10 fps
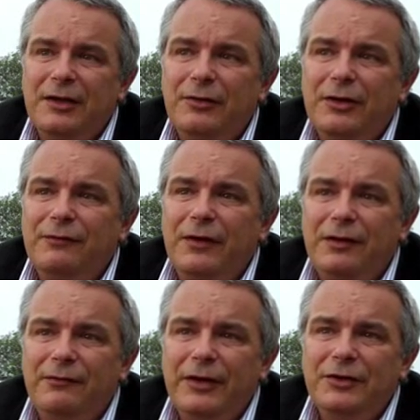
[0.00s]
they're looking for
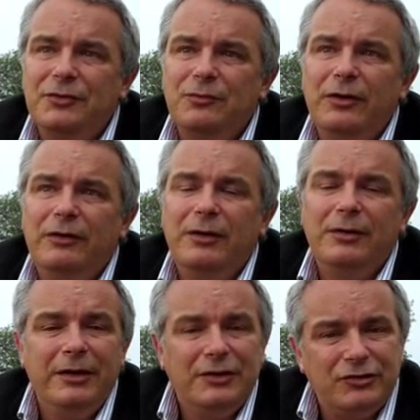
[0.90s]
innovation where
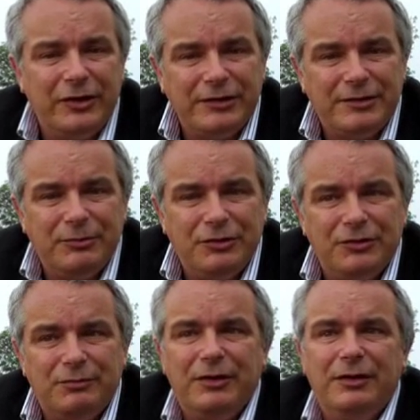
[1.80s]
an extract is
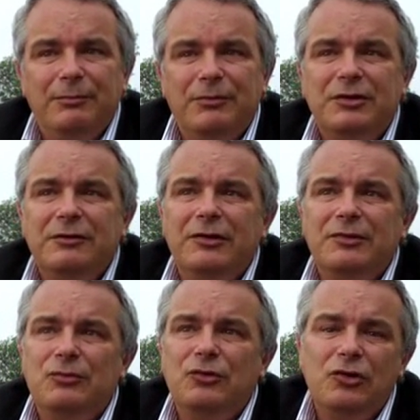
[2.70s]
produced, where the material
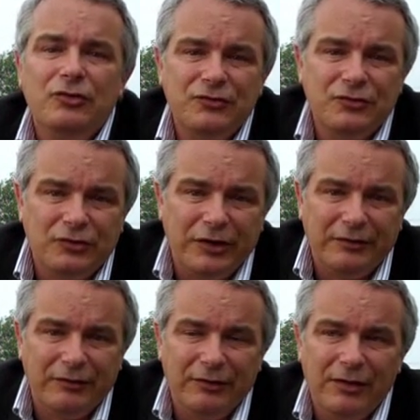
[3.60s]
is more
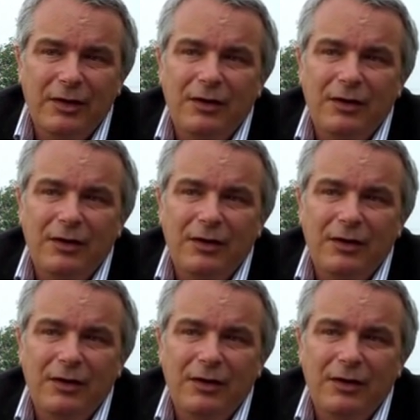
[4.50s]
concentrated,